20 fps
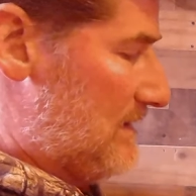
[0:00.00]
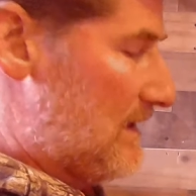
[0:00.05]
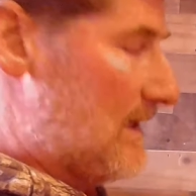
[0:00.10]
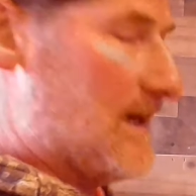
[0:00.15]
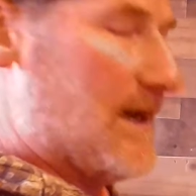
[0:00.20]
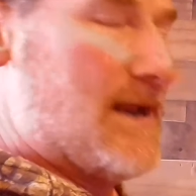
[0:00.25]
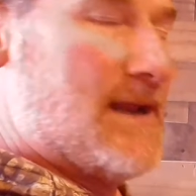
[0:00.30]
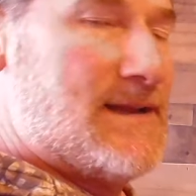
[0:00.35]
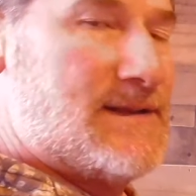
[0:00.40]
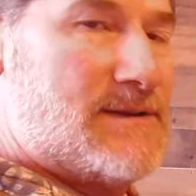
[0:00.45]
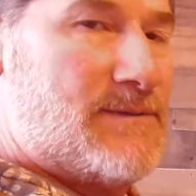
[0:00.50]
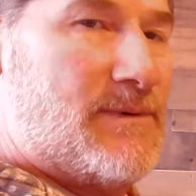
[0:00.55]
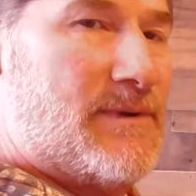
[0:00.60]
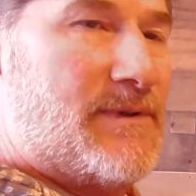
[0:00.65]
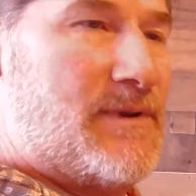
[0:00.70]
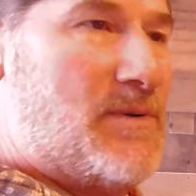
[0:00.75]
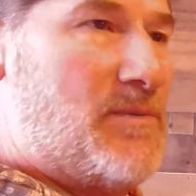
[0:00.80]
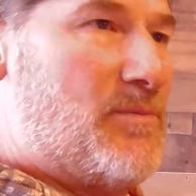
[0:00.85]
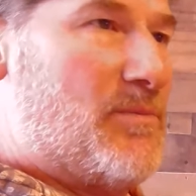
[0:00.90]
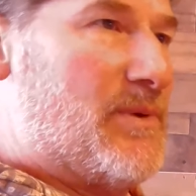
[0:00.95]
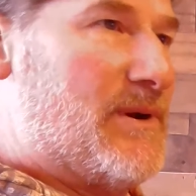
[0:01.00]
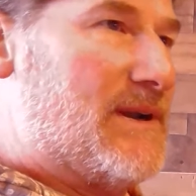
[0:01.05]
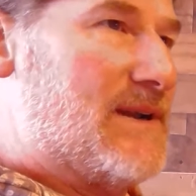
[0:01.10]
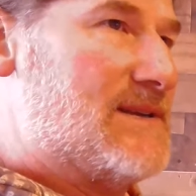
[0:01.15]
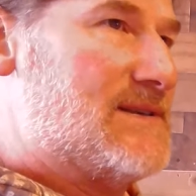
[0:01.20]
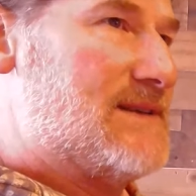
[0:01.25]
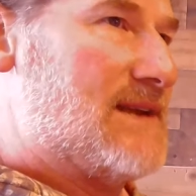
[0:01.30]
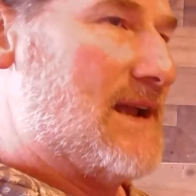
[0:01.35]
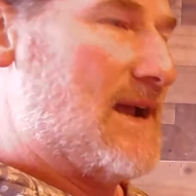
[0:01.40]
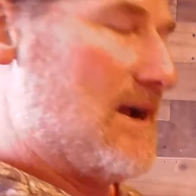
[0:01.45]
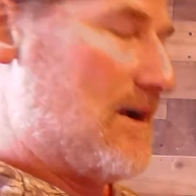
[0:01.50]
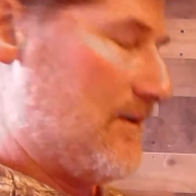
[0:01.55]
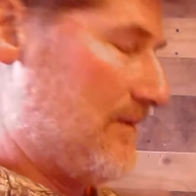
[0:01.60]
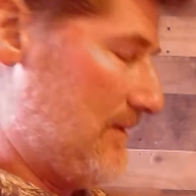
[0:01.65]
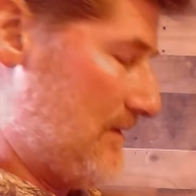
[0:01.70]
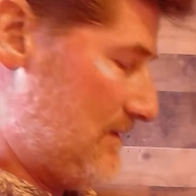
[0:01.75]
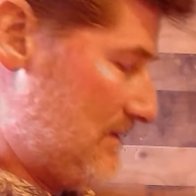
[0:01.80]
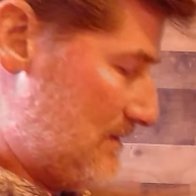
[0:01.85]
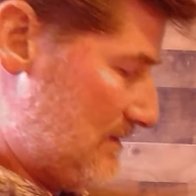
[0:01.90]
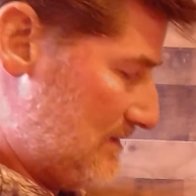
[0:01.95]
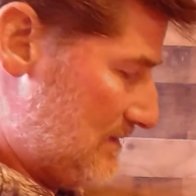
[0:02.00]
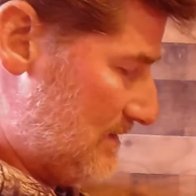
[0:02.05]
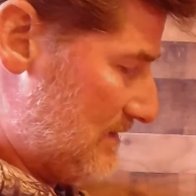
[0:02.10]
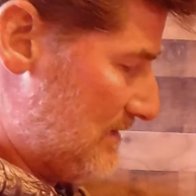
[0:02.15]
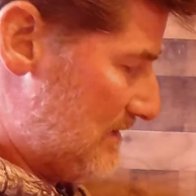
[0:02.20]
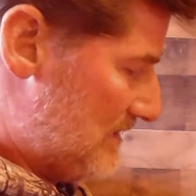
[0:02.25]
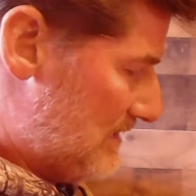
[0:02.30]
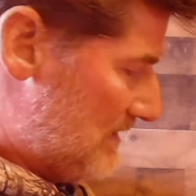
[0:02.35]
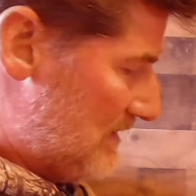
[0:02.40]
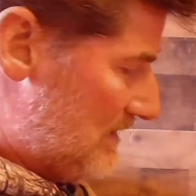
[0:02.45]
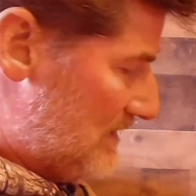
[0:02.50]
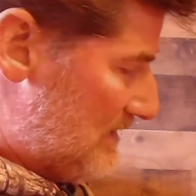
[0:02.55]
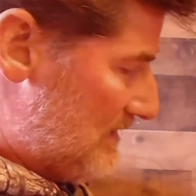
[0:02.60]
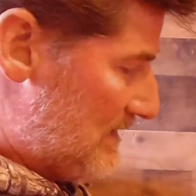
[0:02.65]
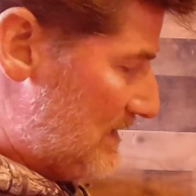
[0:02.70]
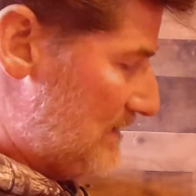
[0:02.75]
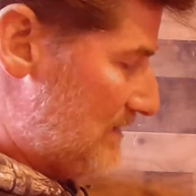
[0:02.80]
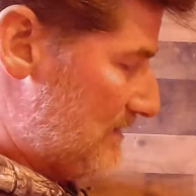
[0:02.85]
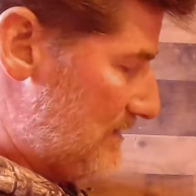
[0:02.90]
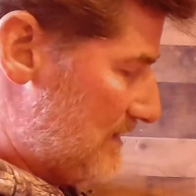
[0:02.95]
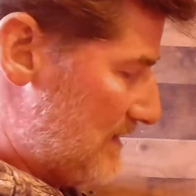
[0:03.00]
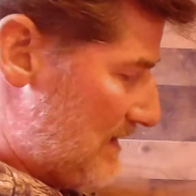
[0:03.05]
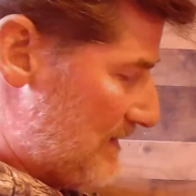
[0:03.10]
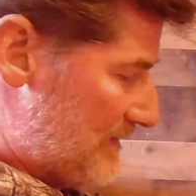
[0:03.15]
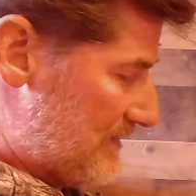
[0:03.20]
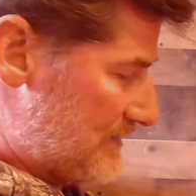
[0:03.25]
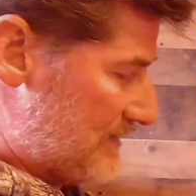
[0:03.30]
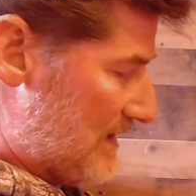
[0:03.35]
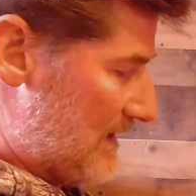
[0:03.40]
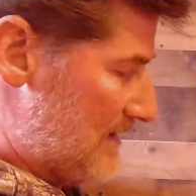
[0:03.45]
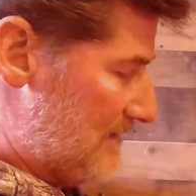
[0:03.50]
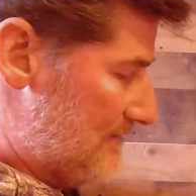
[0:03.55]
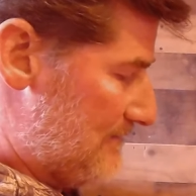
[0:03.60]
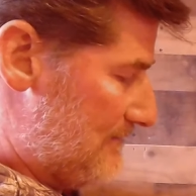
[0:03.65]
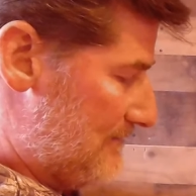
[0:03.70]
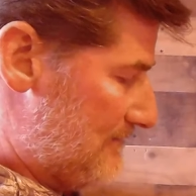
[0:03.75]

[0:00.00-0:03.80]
Get handsy with it, bring it down, and do the other side.